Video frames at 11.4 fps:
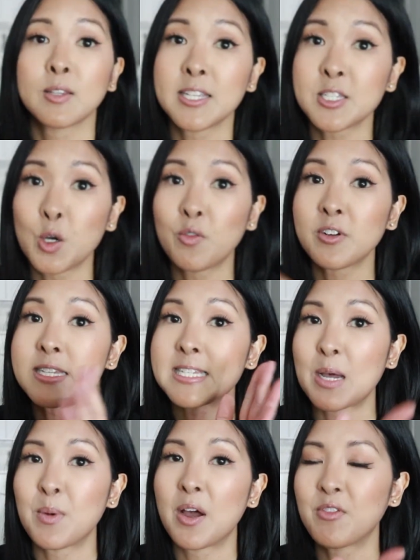let's go over
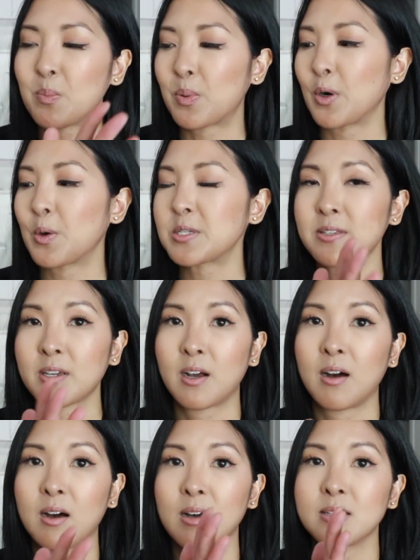some of the pros and the
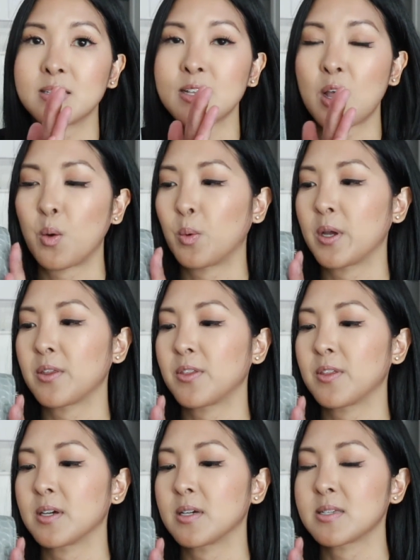cons with
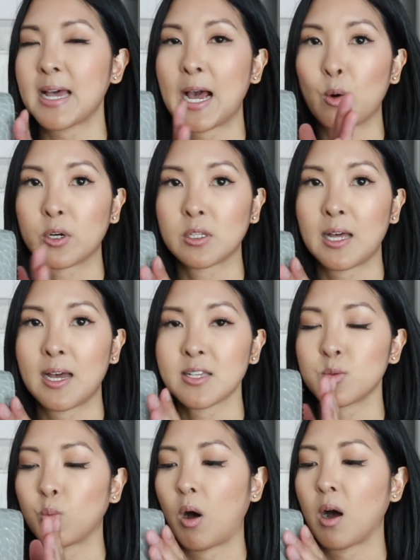this
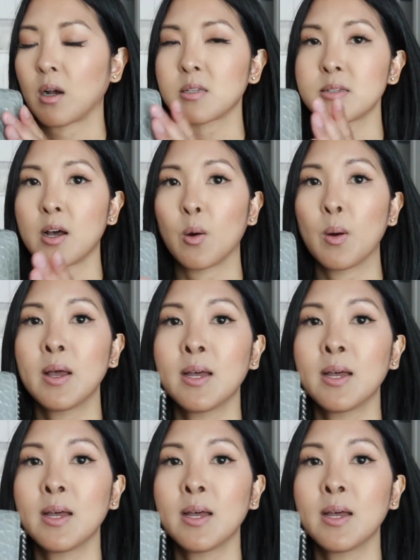hourglass walk. So